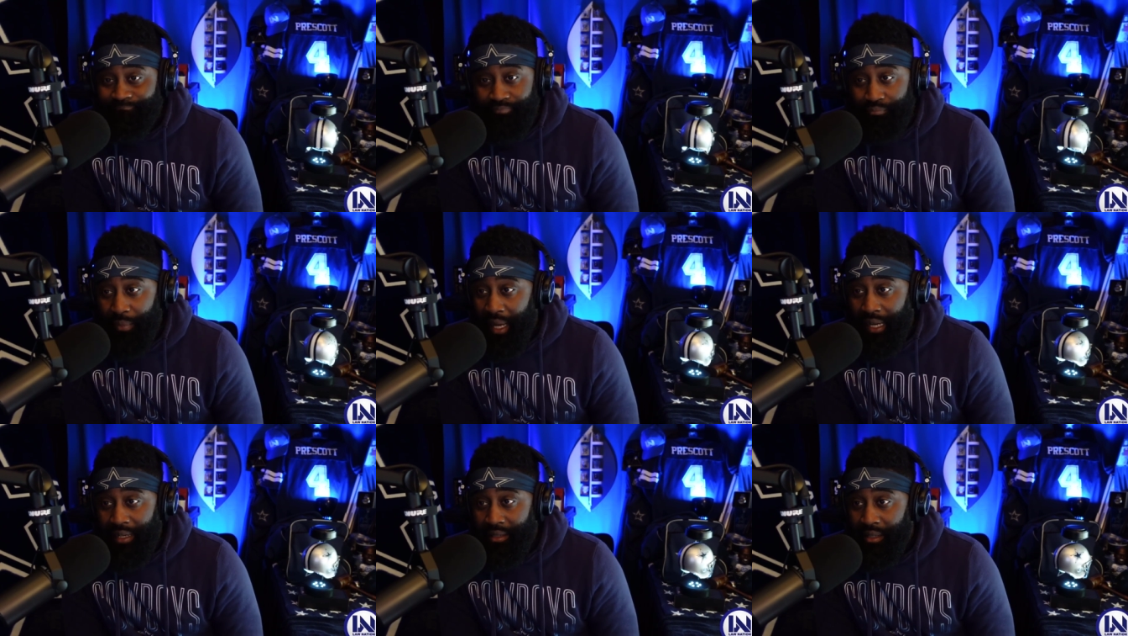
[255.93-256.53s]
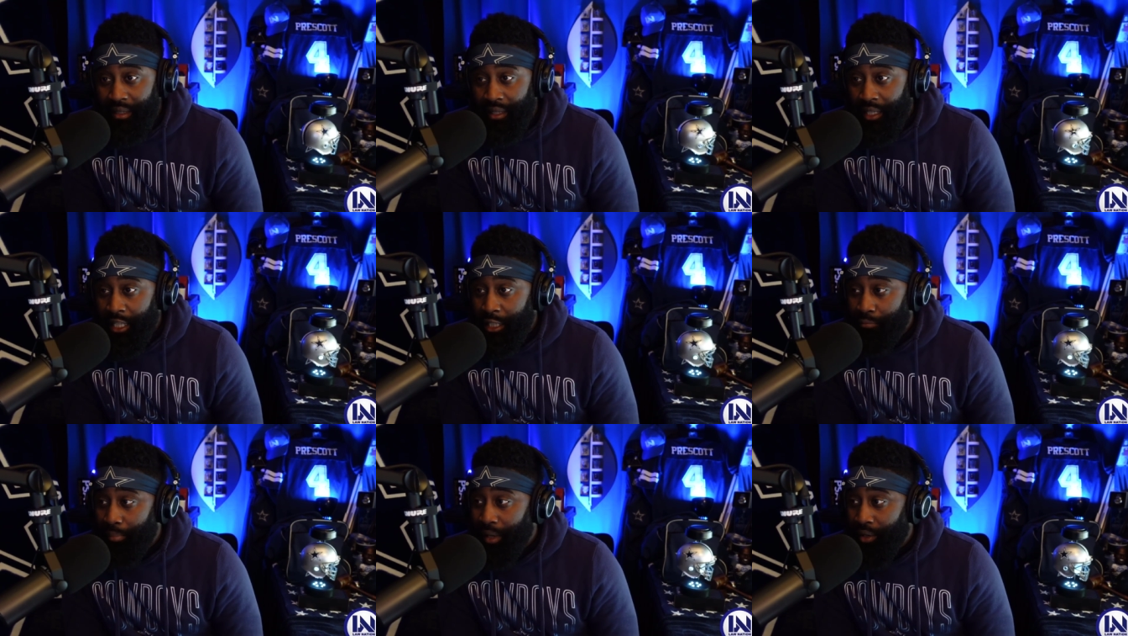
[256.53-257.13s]
Amazingly. His
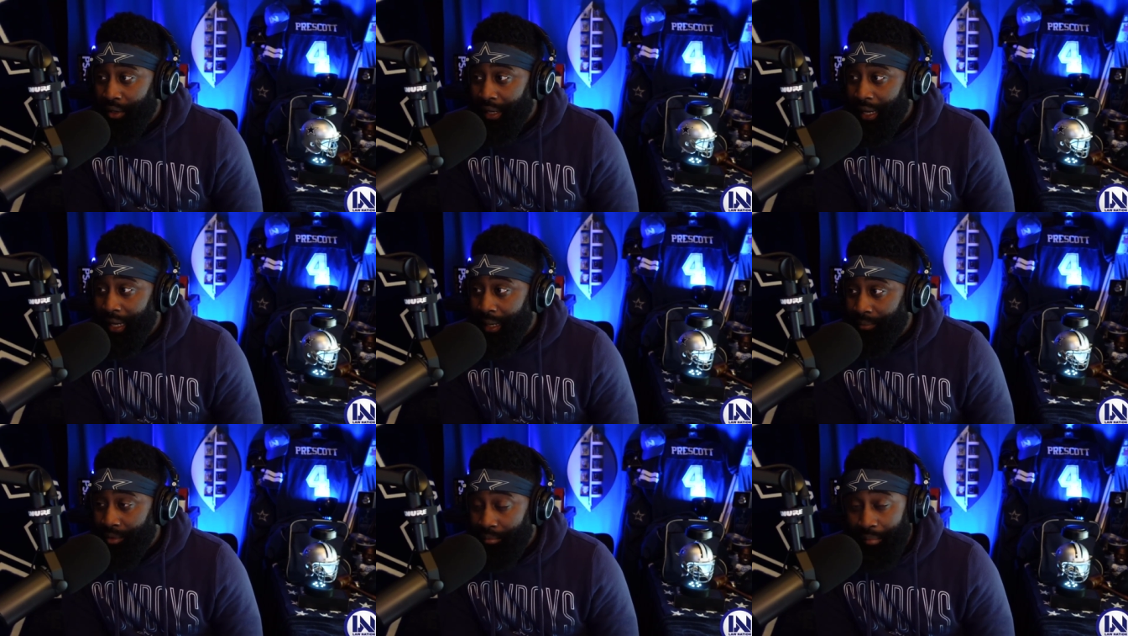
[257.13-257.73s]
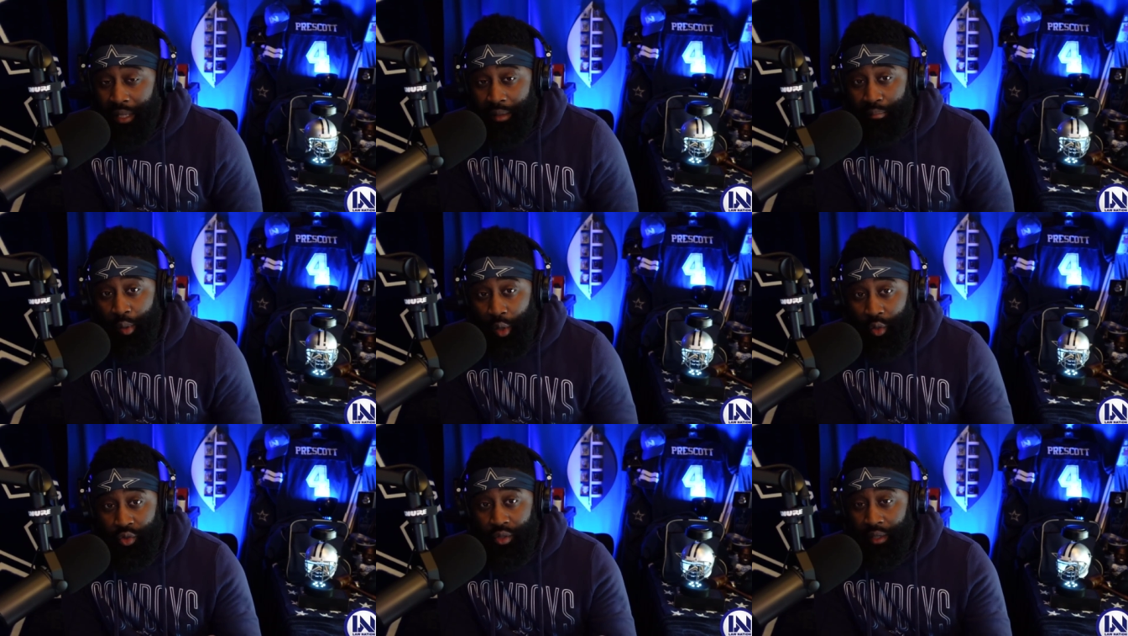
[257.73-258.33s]
better game to me
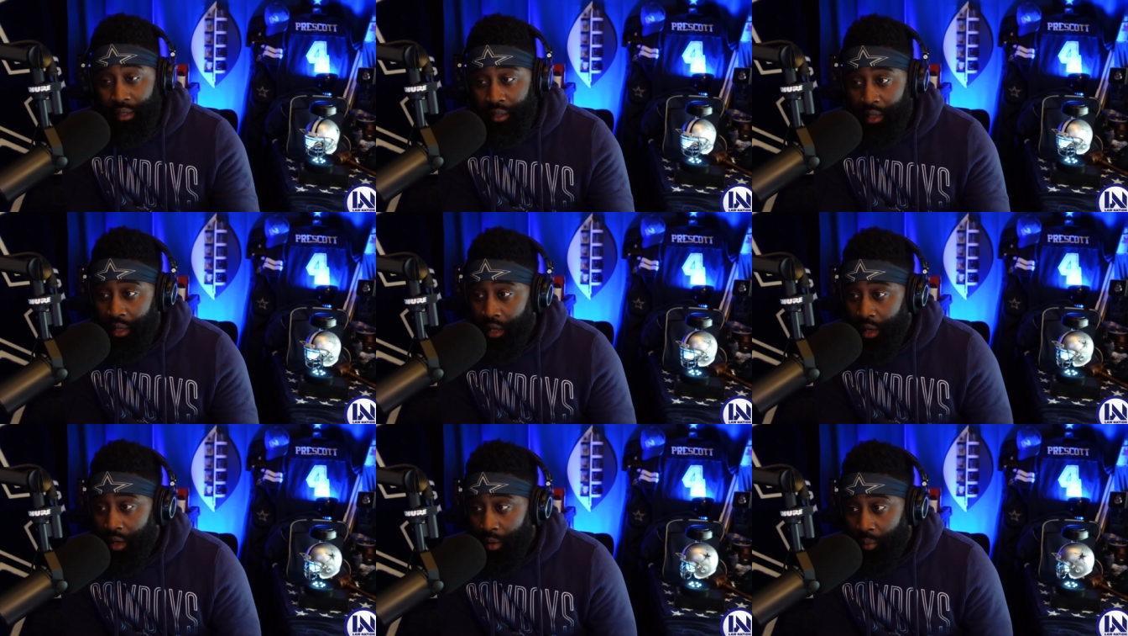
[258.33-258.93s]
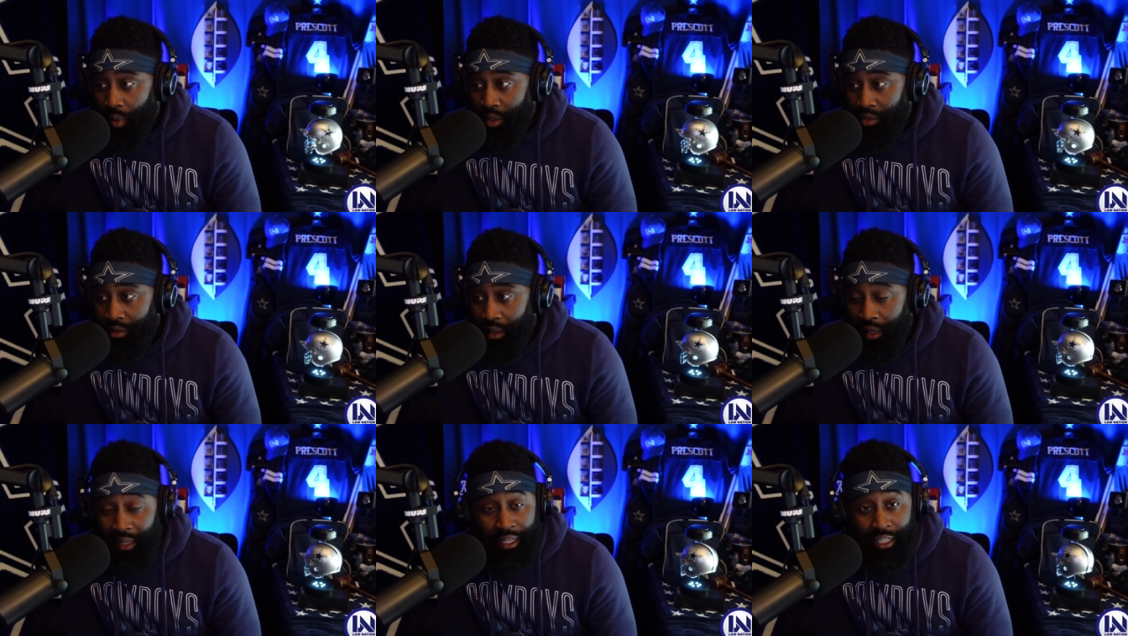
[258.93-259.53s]
personally was uh,
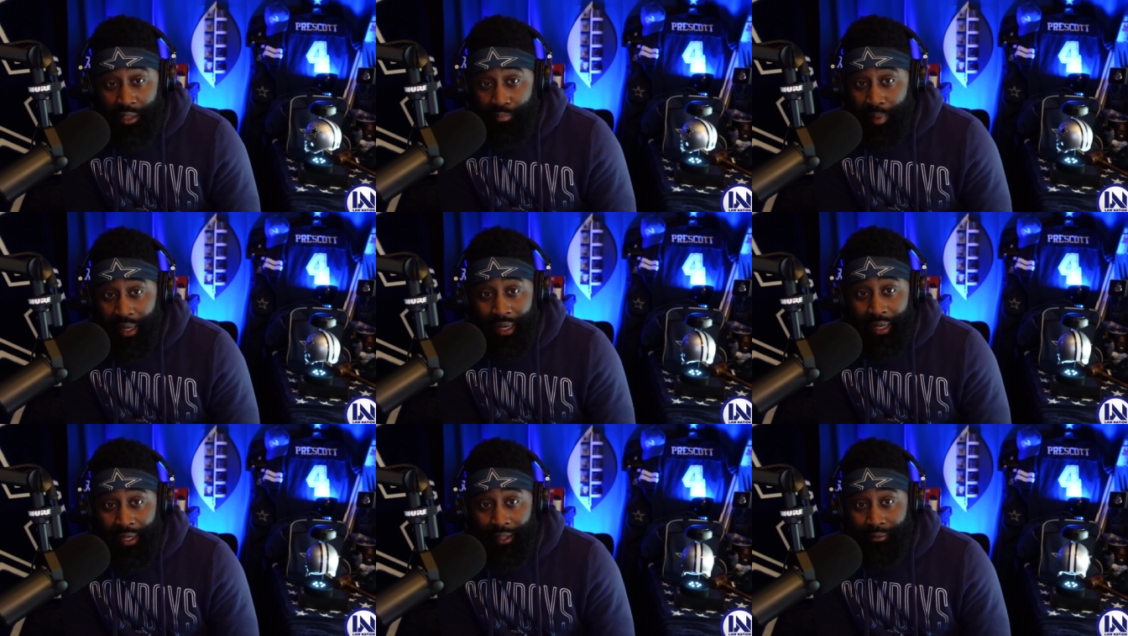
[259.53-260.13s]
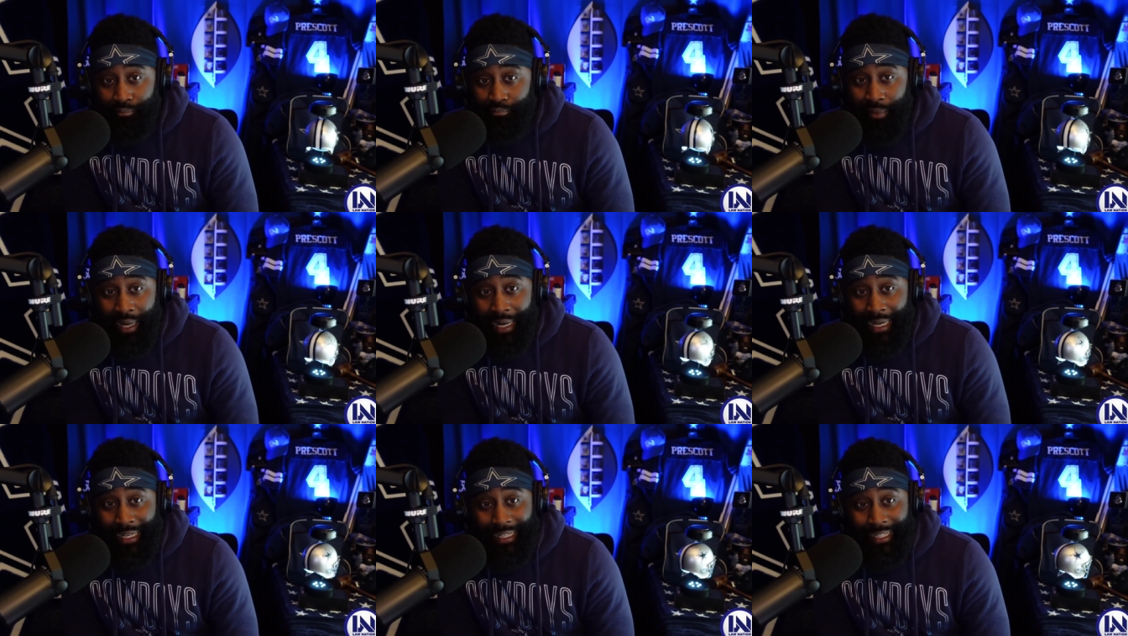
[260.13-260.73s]
against Peyton
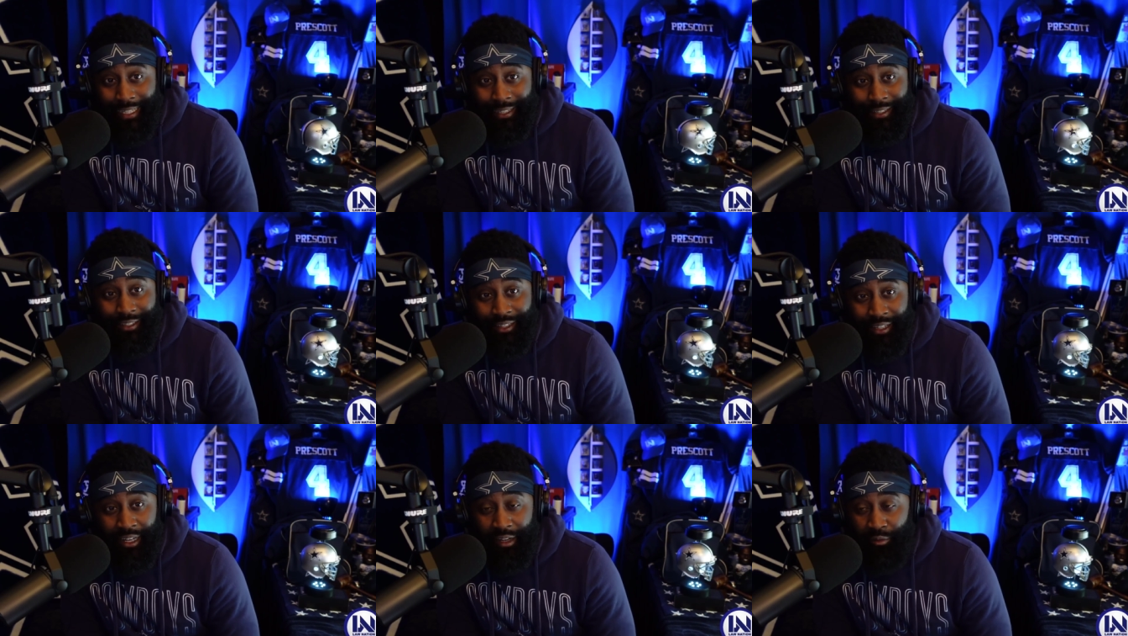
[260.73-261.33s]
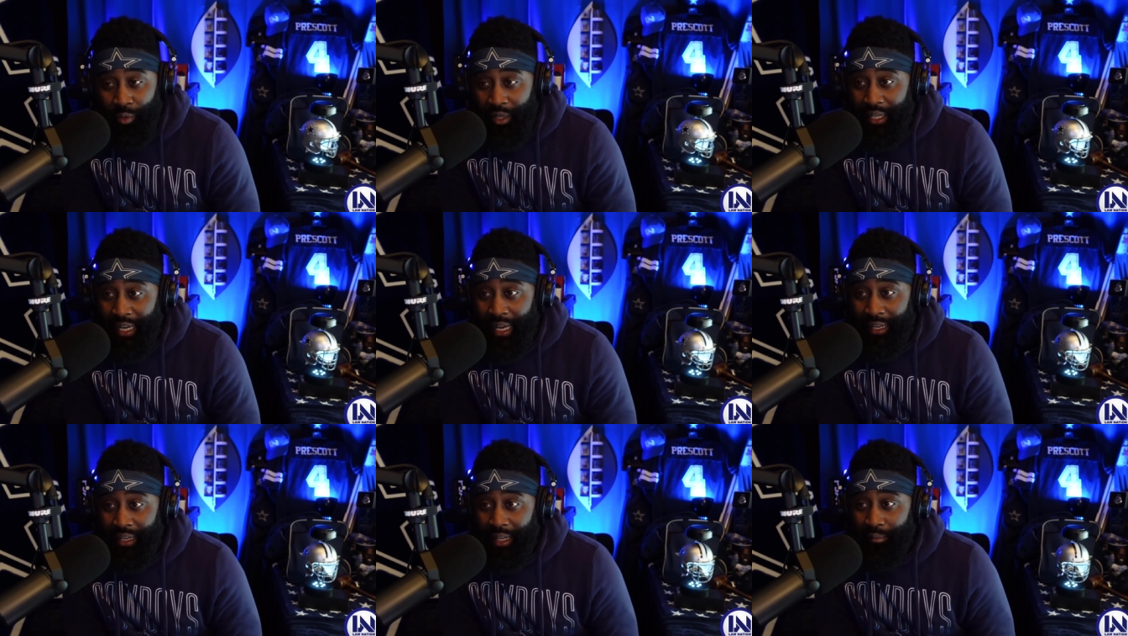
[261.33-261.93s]
Manning. When he
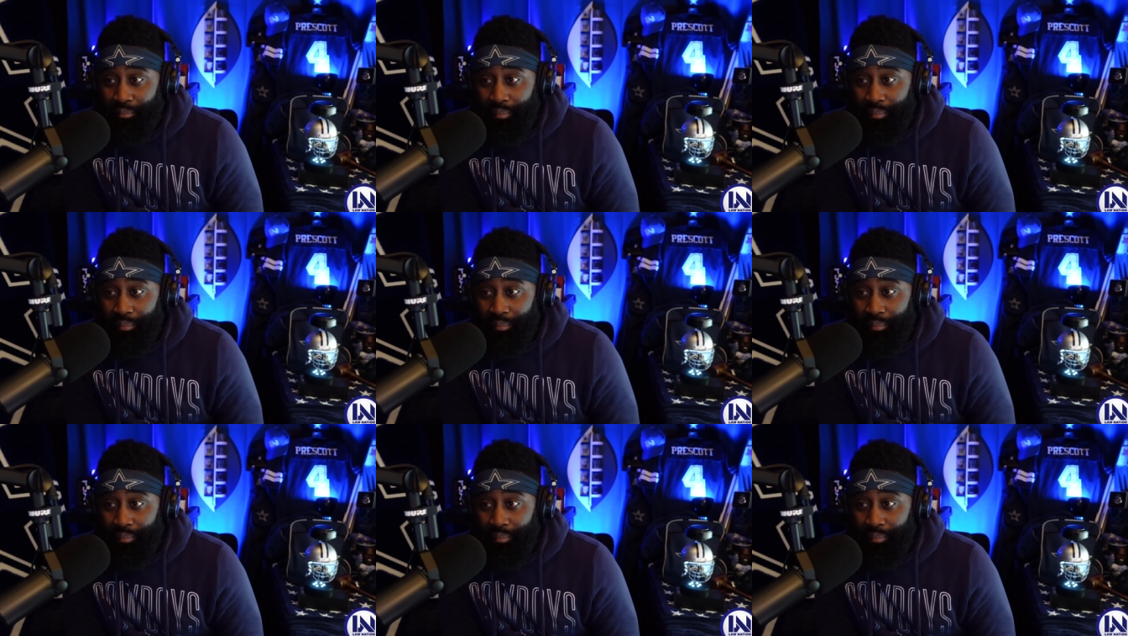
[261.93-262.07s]
had that